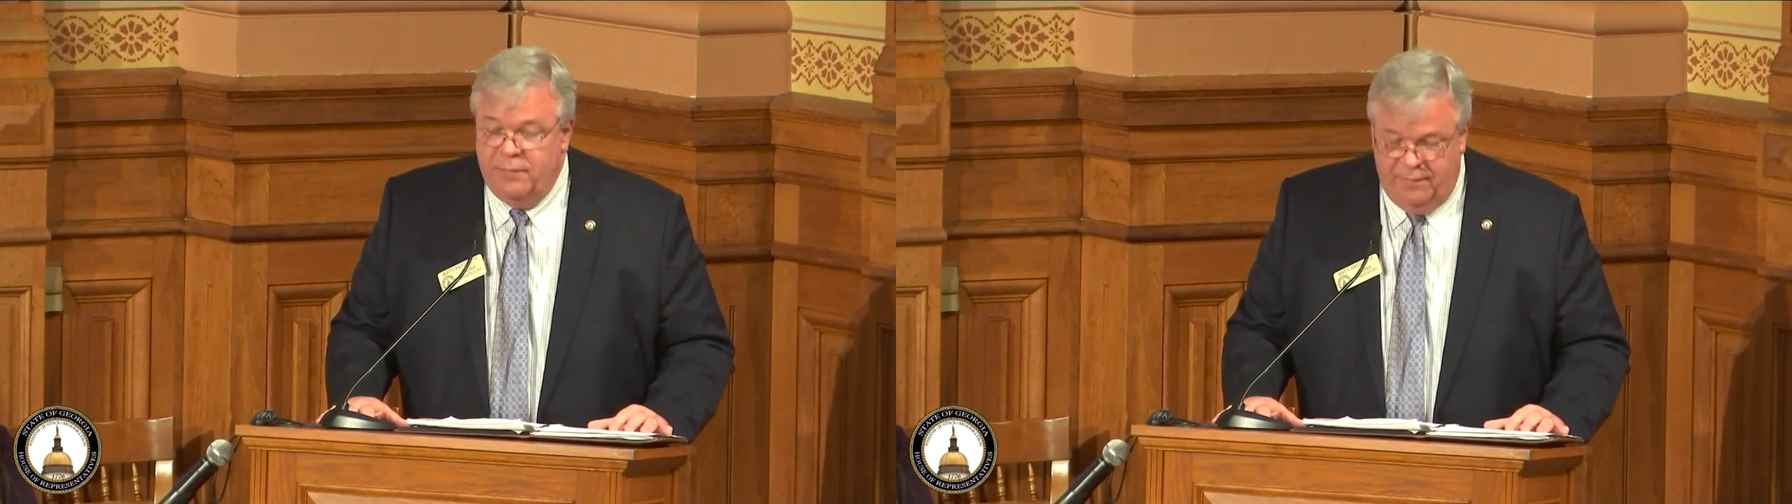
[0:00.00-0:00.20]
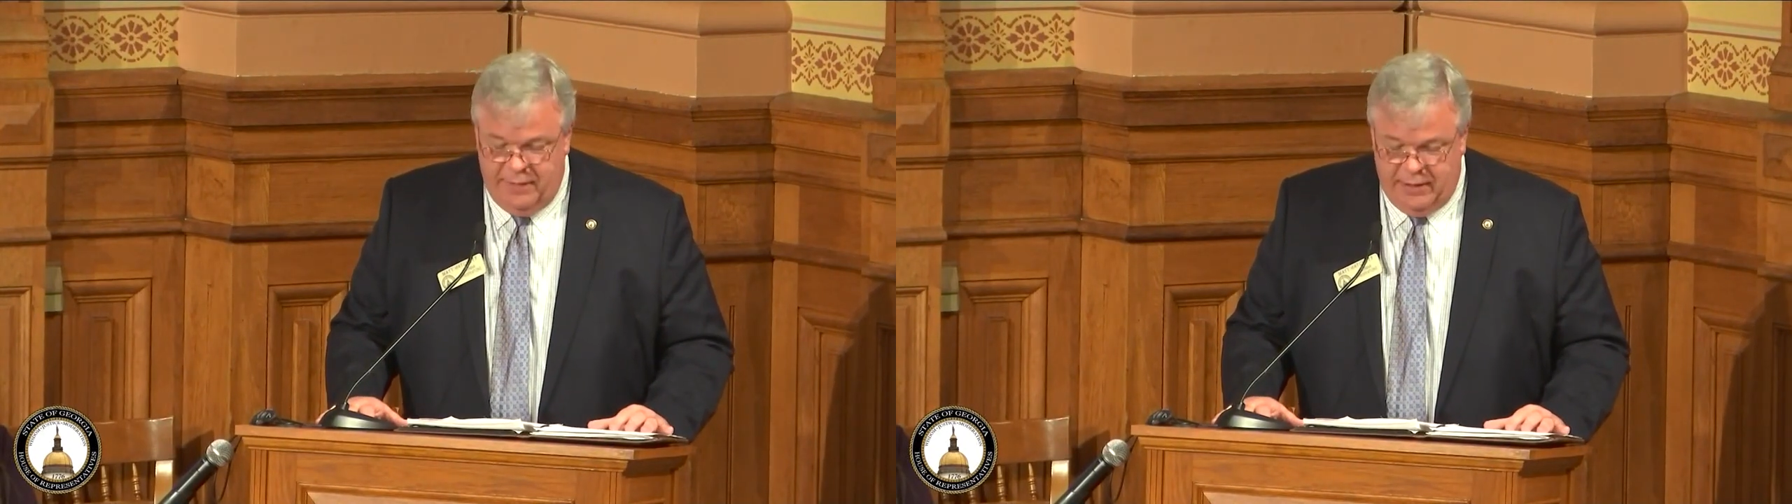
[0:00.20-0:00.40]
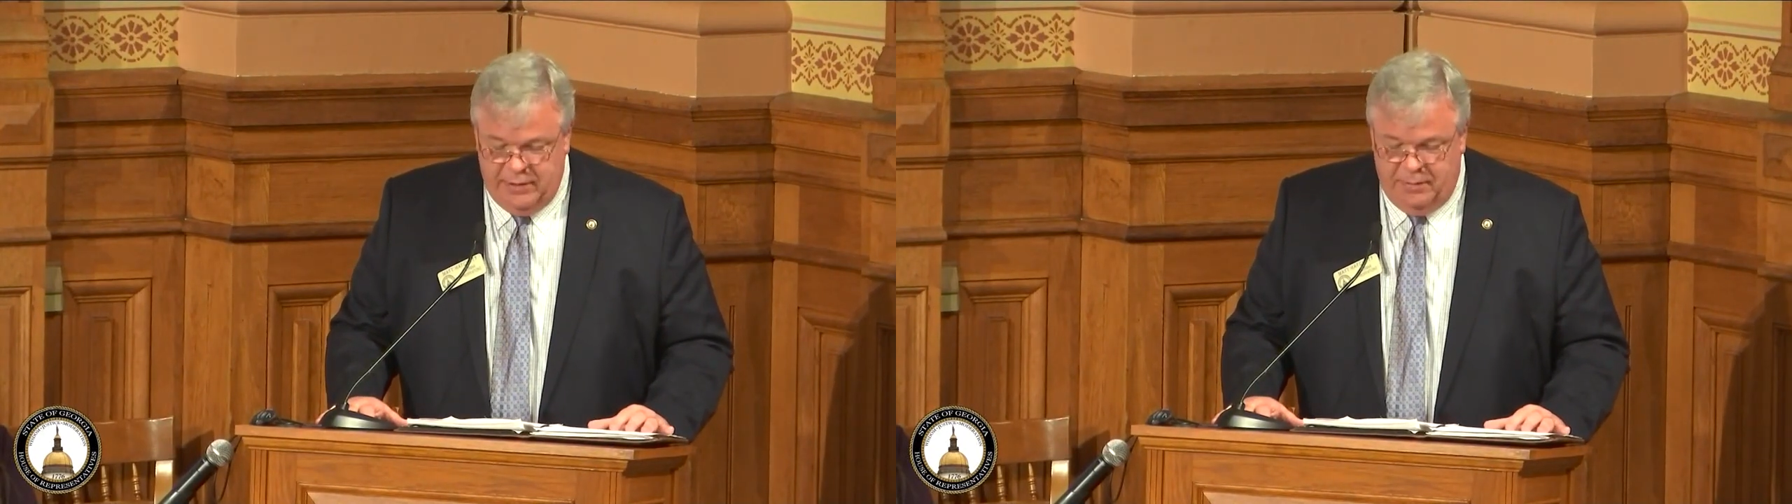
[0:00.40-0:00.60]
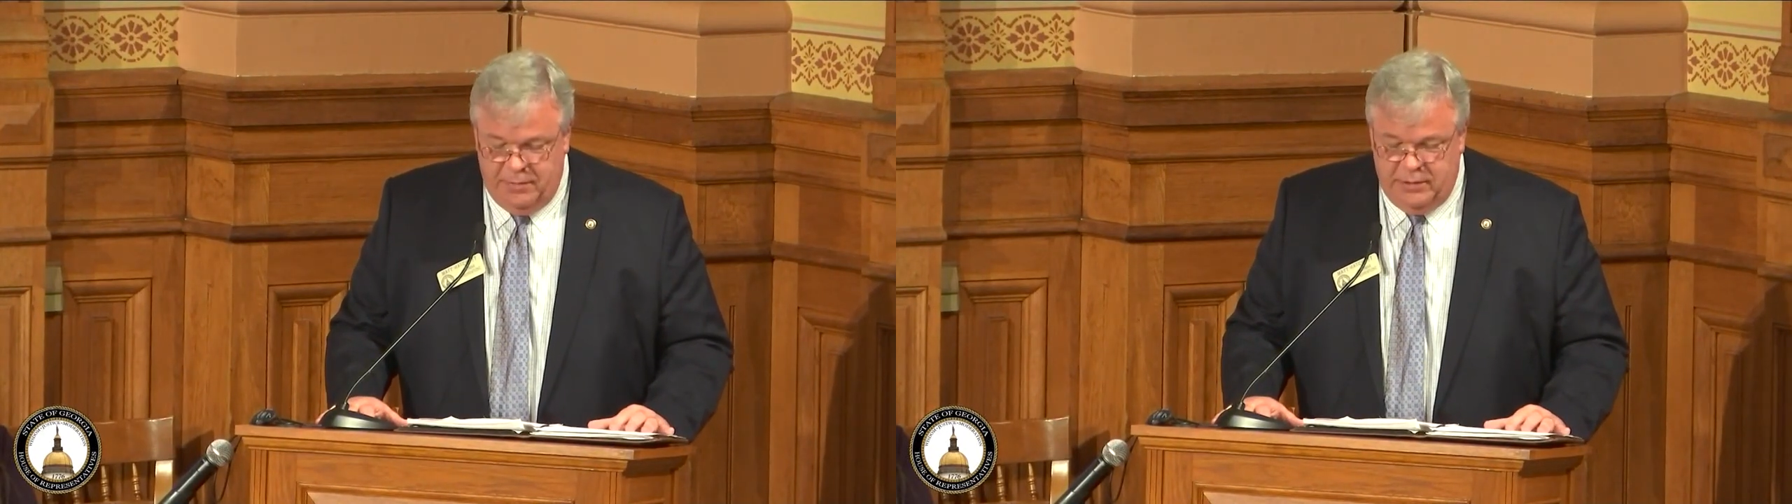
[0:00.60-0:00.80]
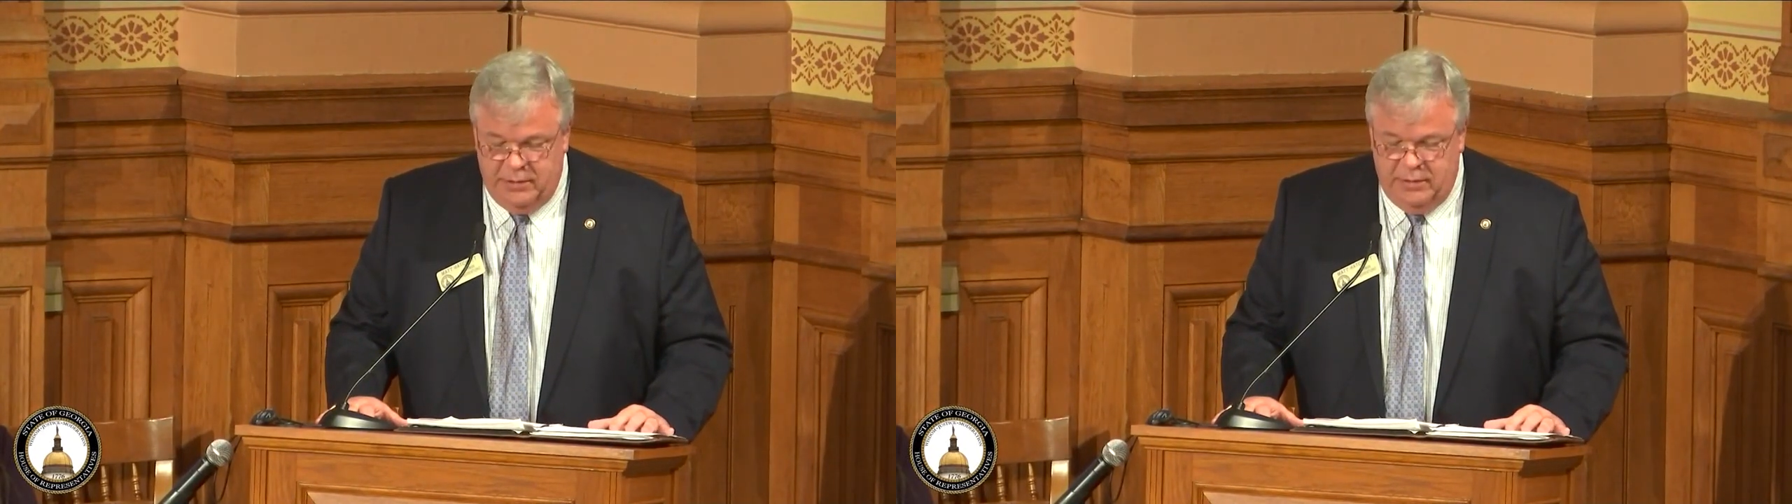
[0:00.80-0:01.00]
for
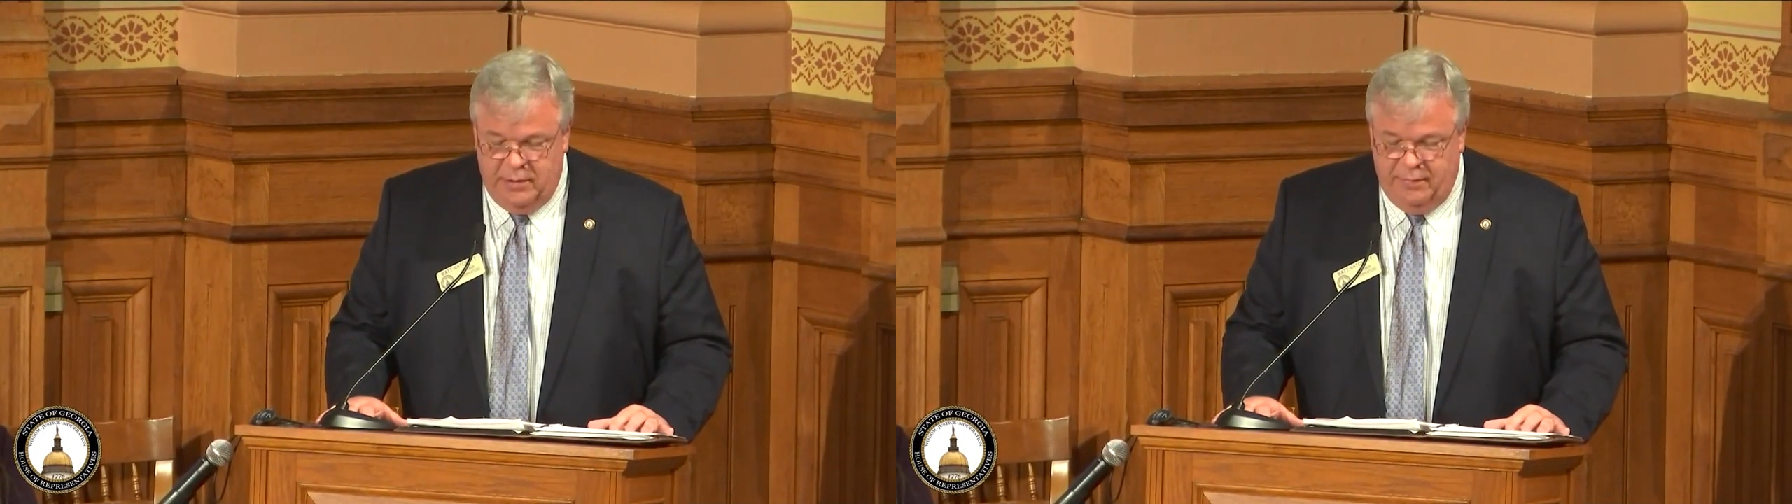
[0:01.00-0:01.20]
victims